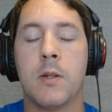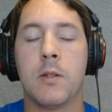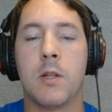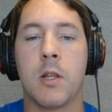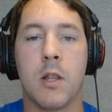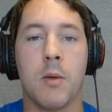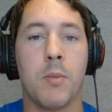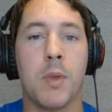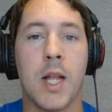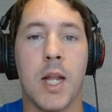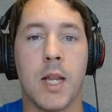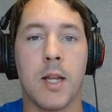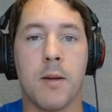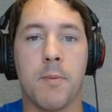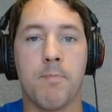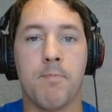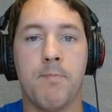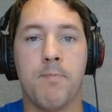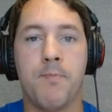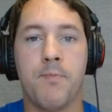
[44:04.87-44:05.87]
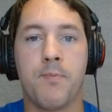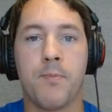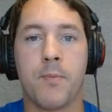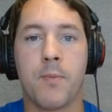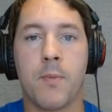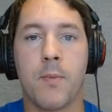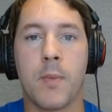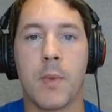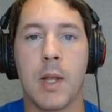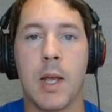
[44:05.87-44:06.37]
to the millennium
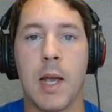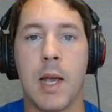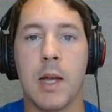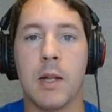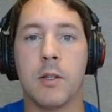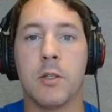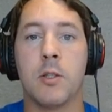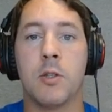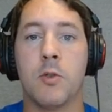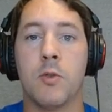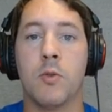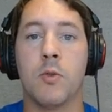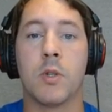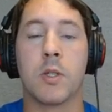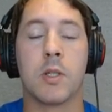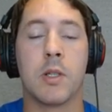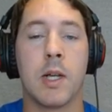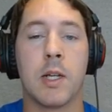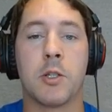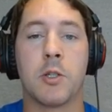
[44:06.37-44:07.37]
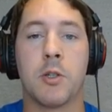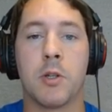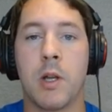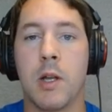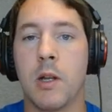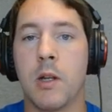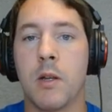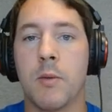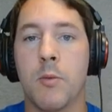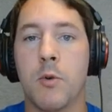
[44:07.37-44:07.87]
and to the celestial
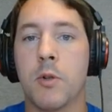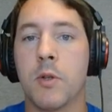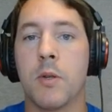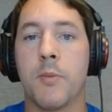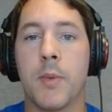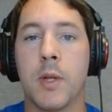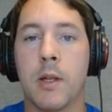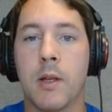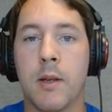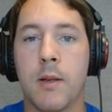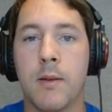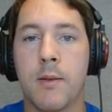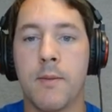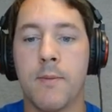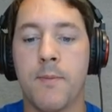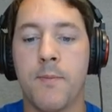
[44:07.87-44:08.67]
kingdom ultimately.